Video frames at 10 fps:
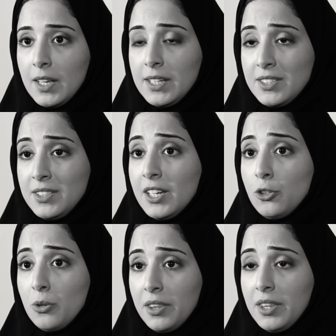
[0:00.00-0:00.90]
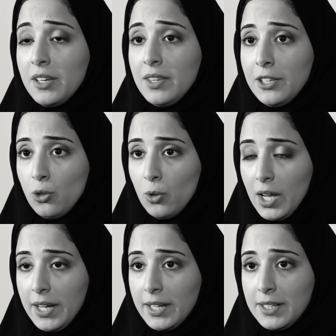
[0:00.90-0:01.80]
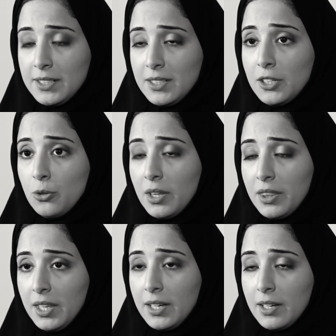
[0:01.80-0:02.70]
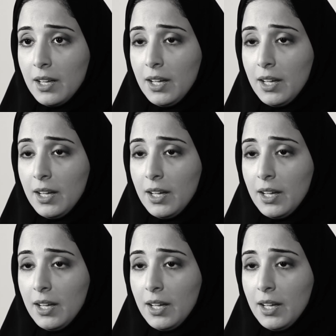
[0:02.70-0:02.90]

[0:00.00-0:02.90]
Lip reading: Stick to the thing that you like, and stick to the thing